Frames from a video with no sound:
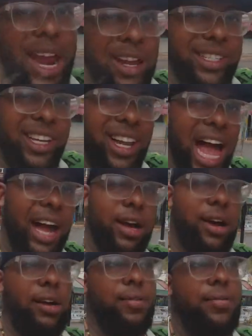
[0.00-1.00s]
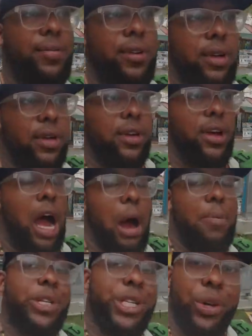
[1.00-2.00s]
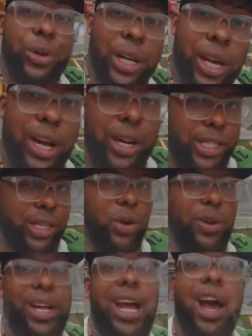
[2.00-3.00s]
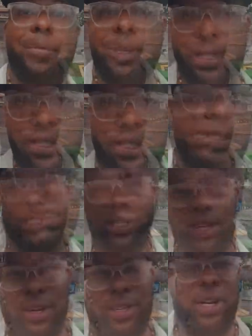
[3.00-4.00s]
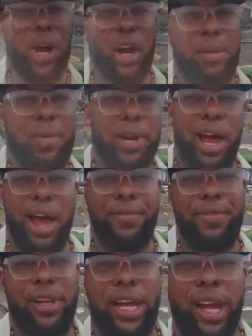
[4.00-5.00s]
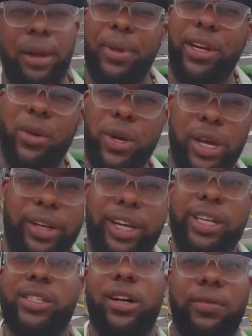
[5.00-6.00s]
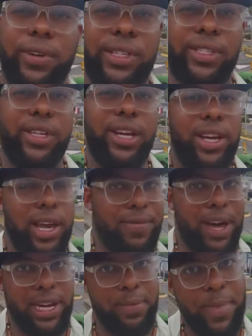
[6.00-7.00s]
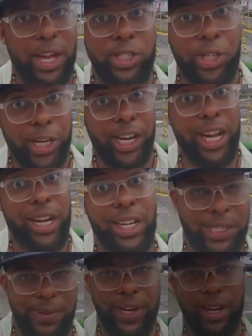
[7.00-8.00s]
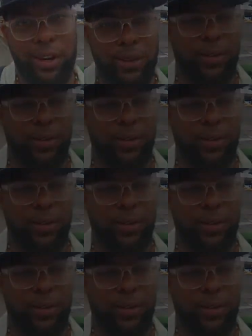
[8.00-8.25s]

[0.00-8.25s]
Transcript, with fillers: it and there's a lack of opportunity here, so it happens. A little dark, but I feel like I'd be doing a disservice if I didn't mention it in this video.